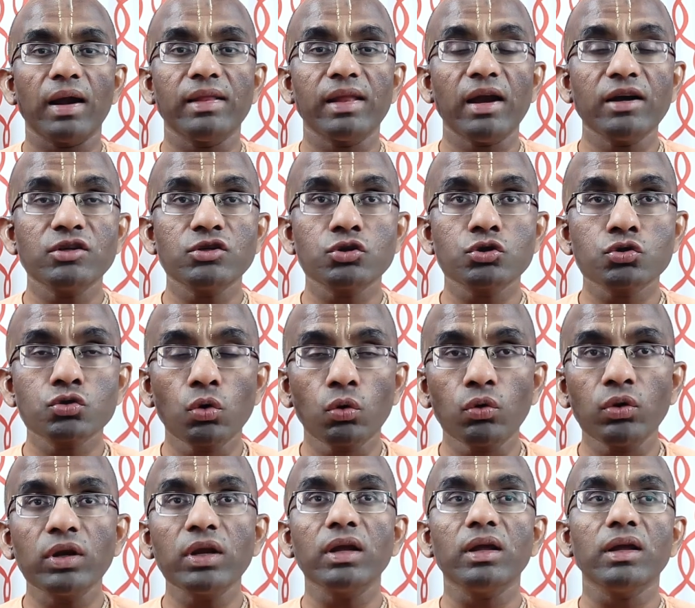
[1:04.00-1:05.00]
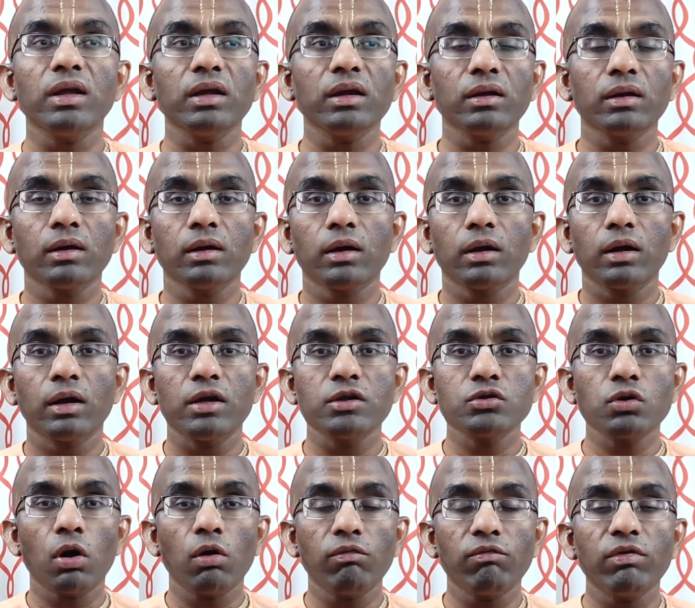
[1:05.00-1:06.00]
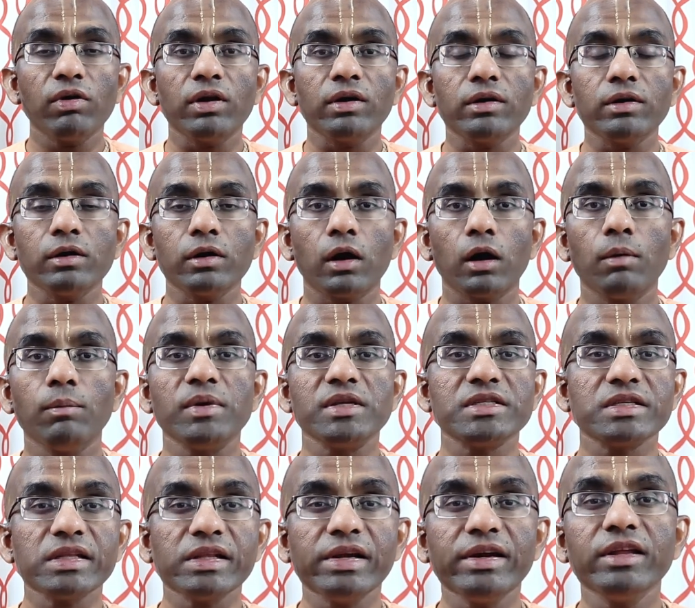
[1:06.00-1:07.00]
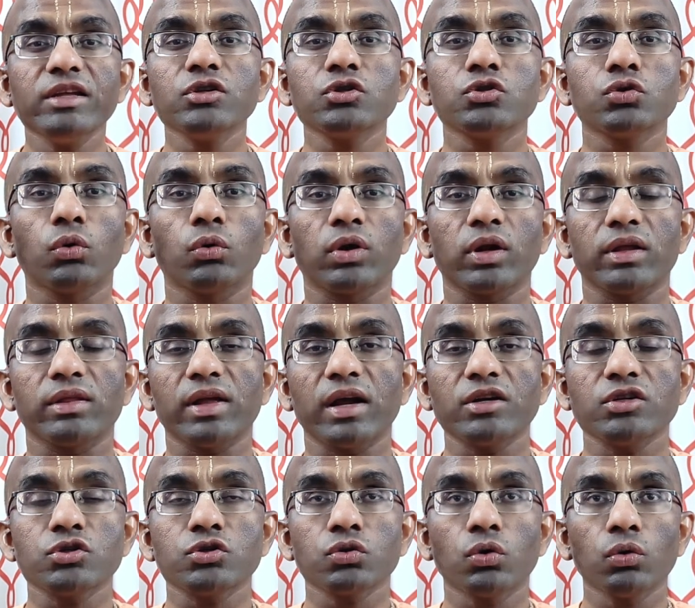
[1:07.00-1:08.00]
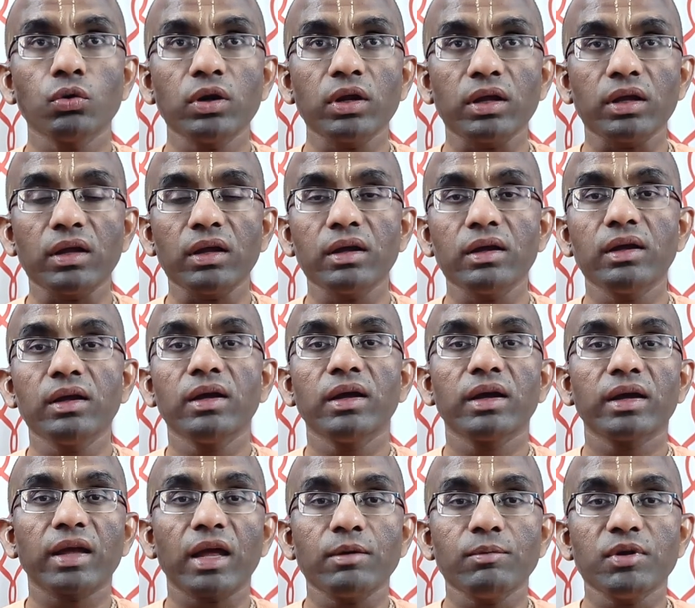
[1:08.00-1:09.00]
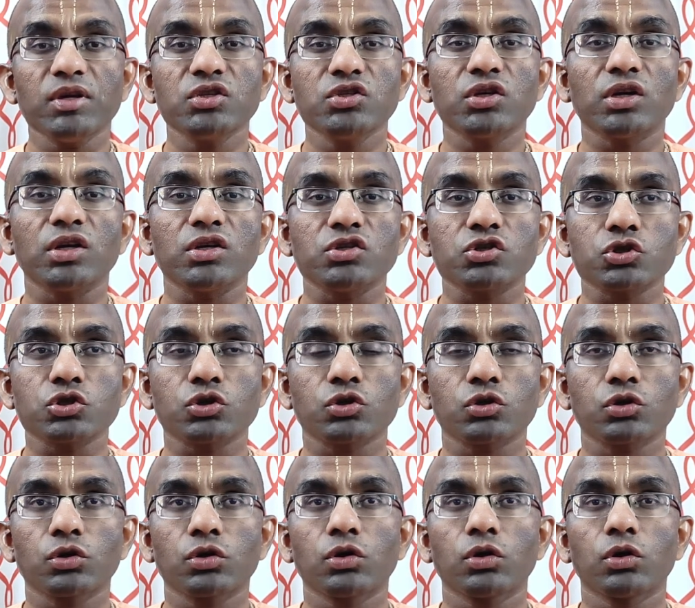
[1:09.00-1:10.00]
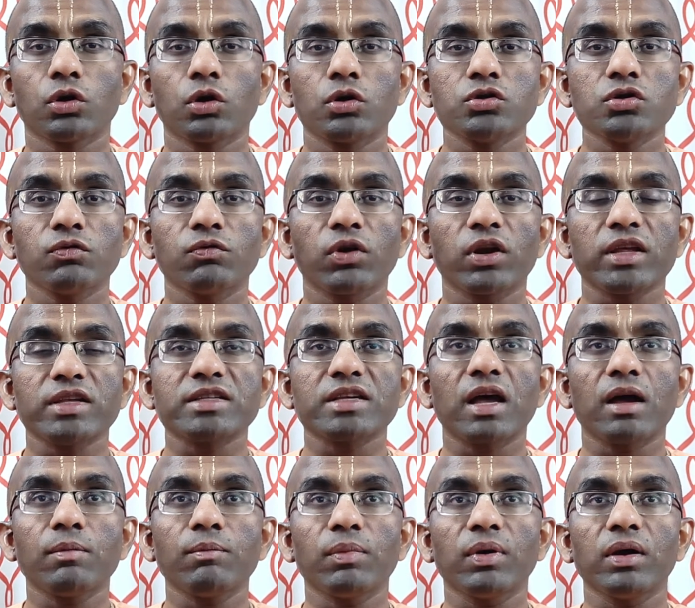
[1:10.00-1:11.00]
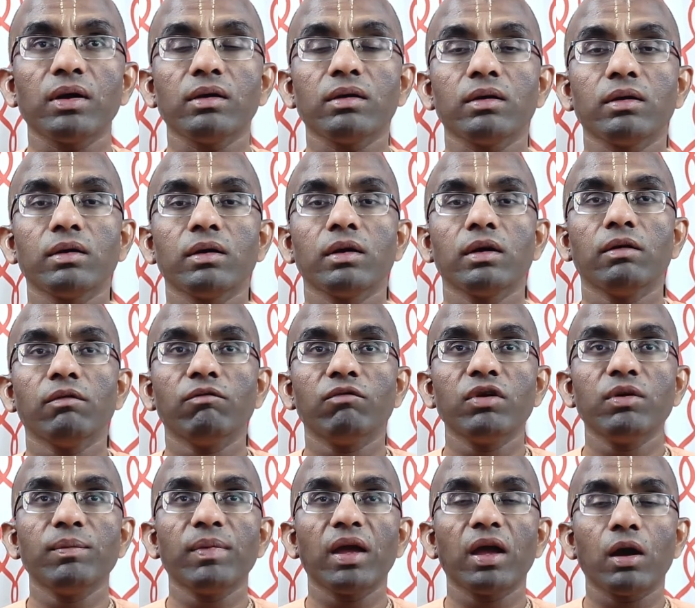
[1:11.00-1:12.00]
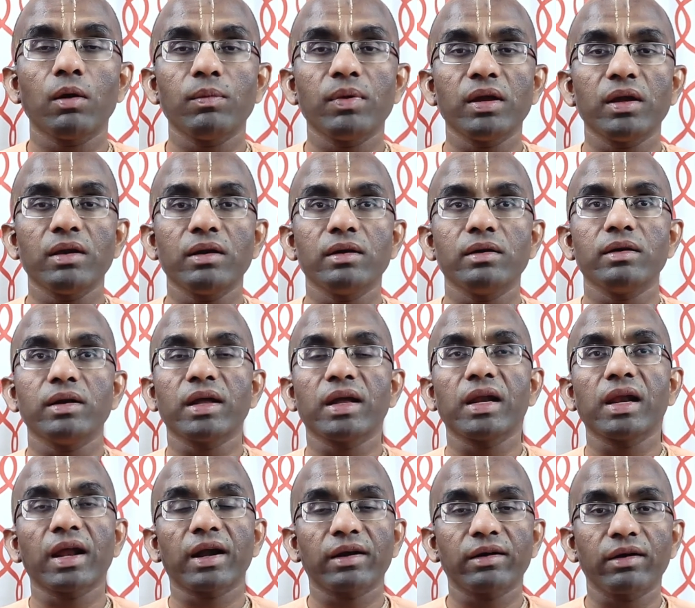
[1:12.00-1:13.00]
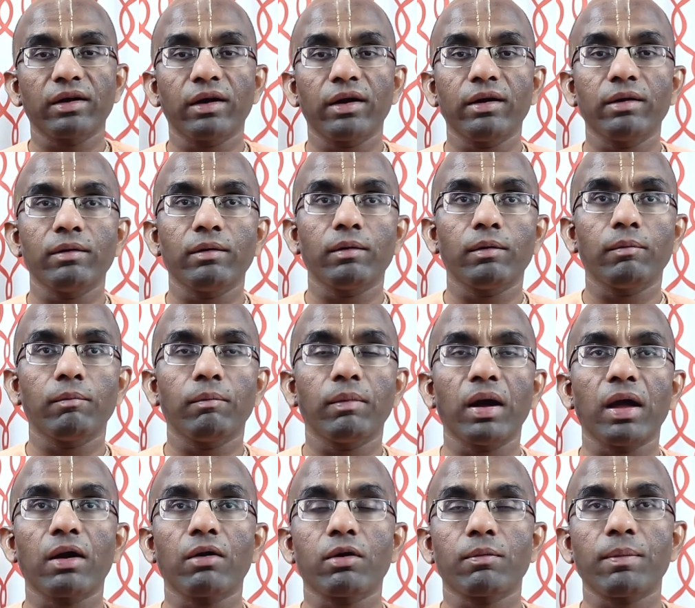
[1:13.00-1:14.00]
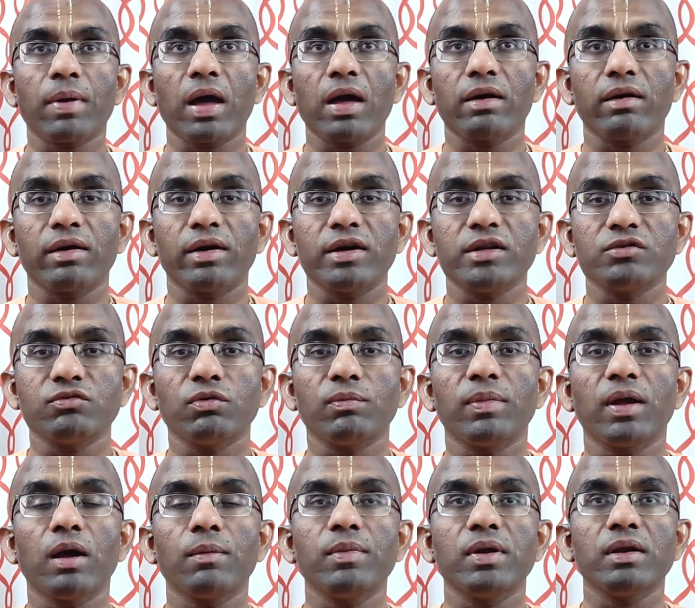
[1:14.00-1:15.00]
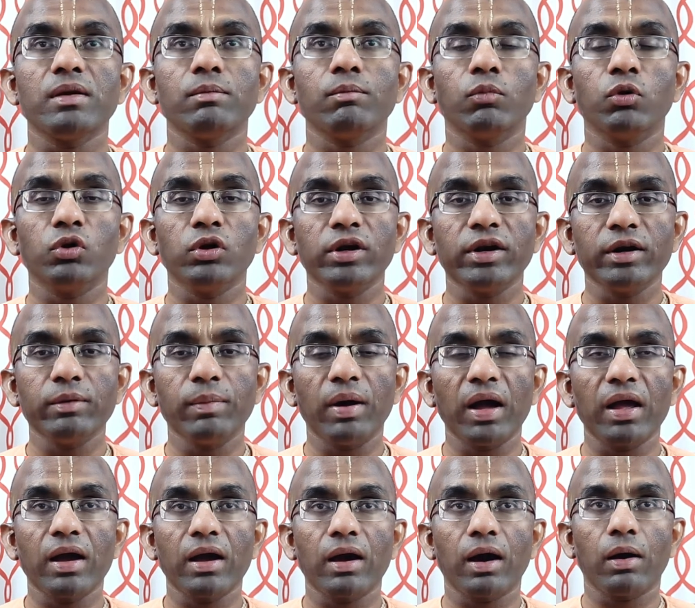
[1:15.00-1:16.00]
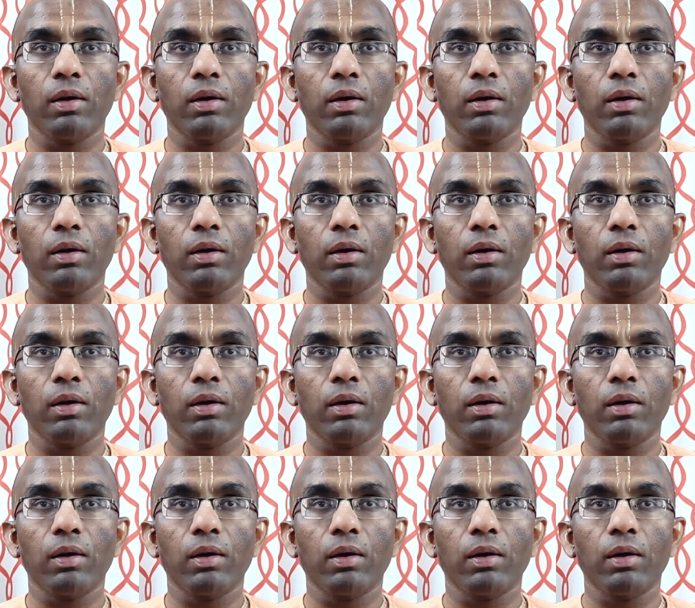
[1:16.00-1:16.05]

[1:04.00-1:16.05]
and that story is often a misleading story. That story can be changed. So for example, we may have been neglected by our parents, we may have been bullied by